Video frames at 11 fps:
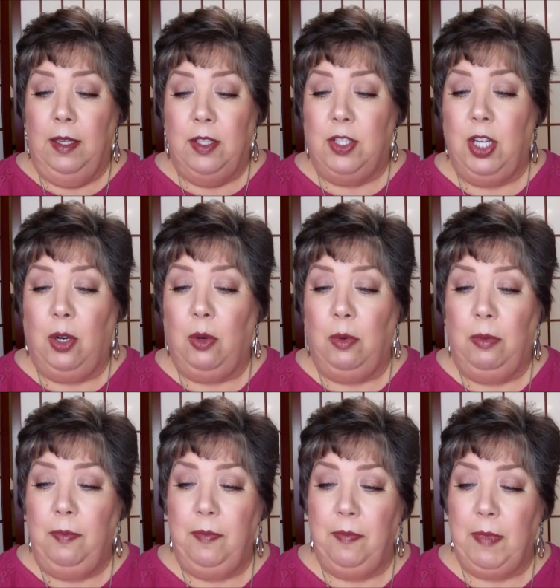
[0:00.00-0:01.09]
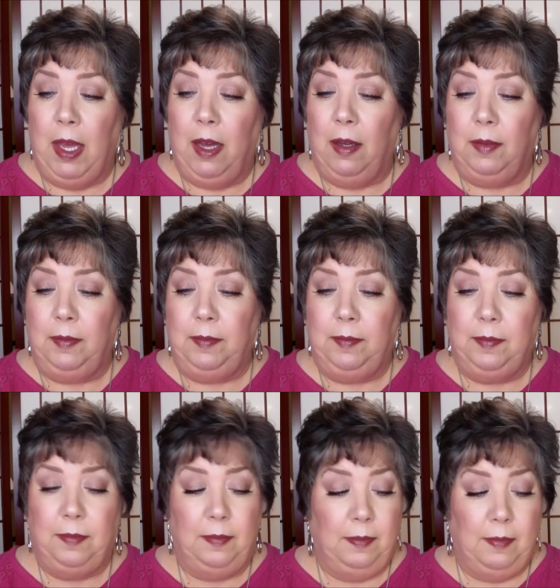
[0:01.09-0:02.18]
So
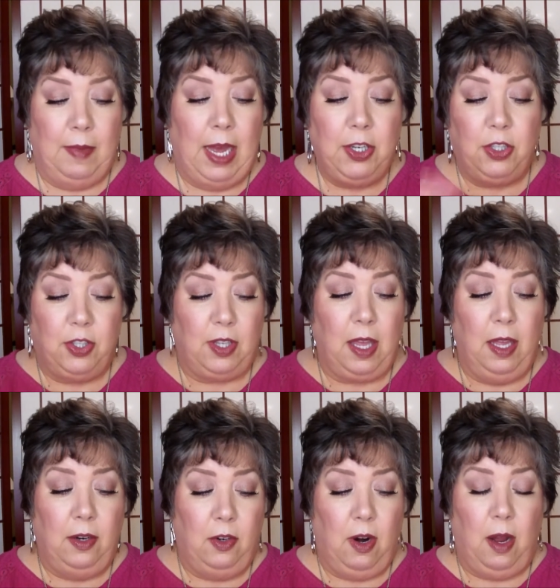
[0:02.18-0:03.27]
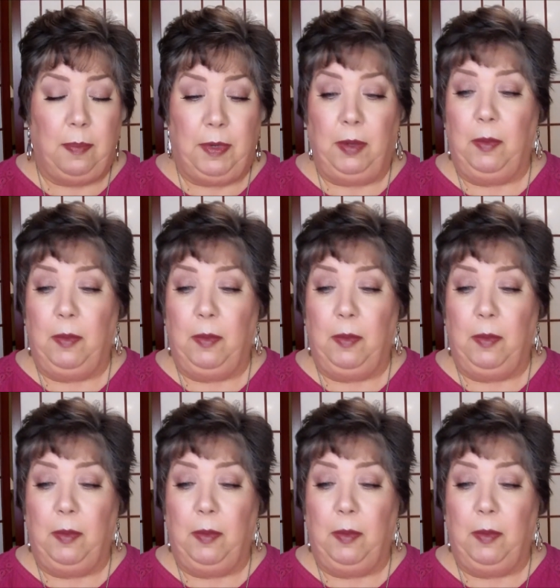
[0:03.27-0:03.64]
I just kind of dropped it.